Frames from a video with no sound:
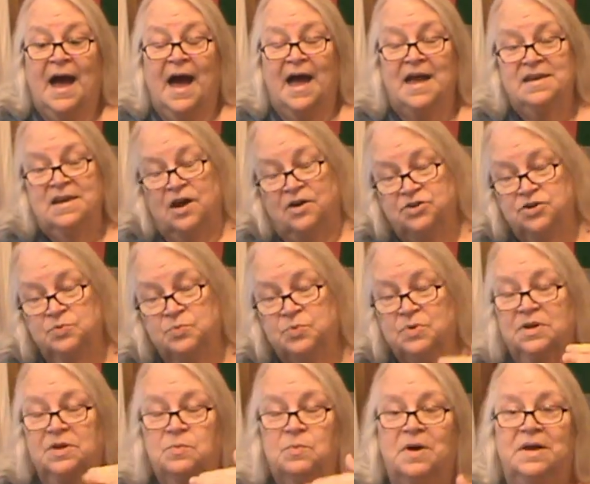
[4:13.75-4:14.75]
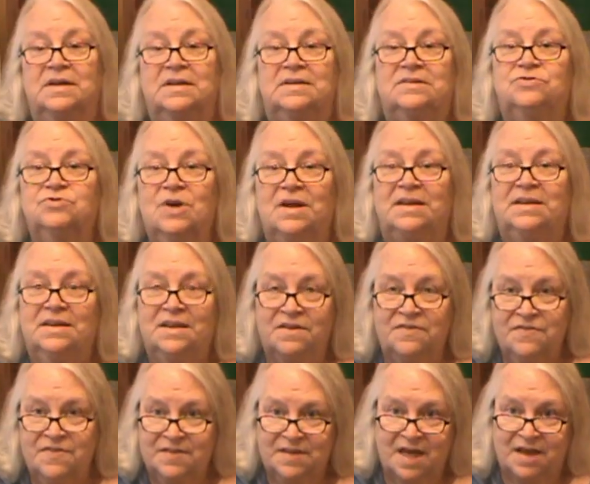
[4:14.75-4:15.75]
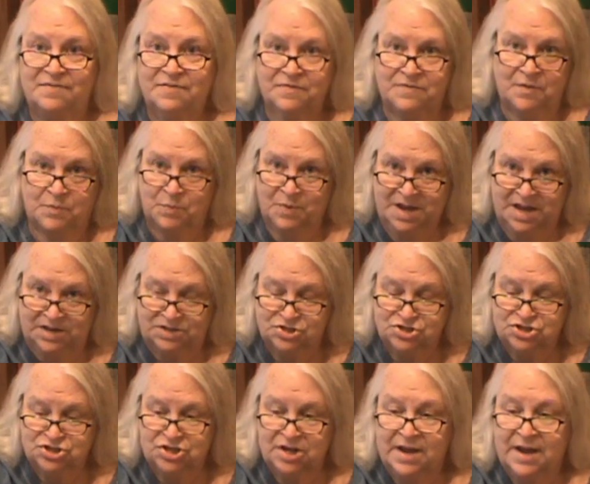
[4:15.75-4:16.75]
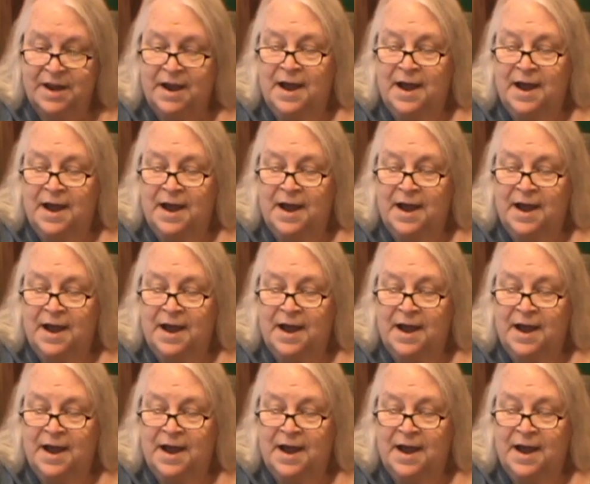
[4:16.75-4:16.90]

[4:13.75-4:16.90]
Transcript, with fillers: and now you really want to try to live the life of a witch,